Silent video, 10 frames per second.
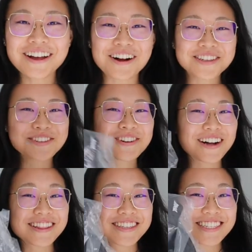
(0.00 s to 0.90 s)
Also
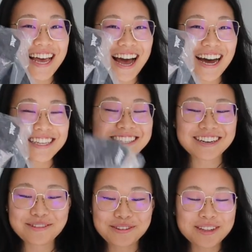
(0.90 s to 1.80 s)
got this hat.
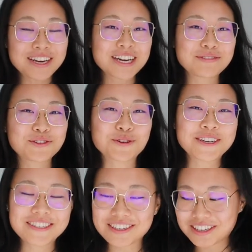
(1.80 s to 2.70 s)
I feel like I've
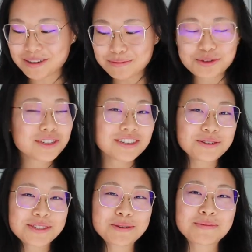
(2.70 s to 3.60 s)
joined a community
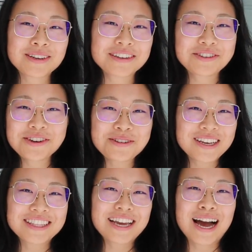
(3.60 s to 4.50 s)
or something, you know,
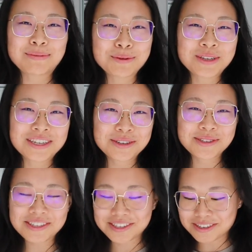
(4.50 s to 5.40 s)
like the Apple
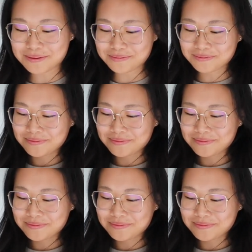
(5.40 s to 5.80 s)
ecosystem.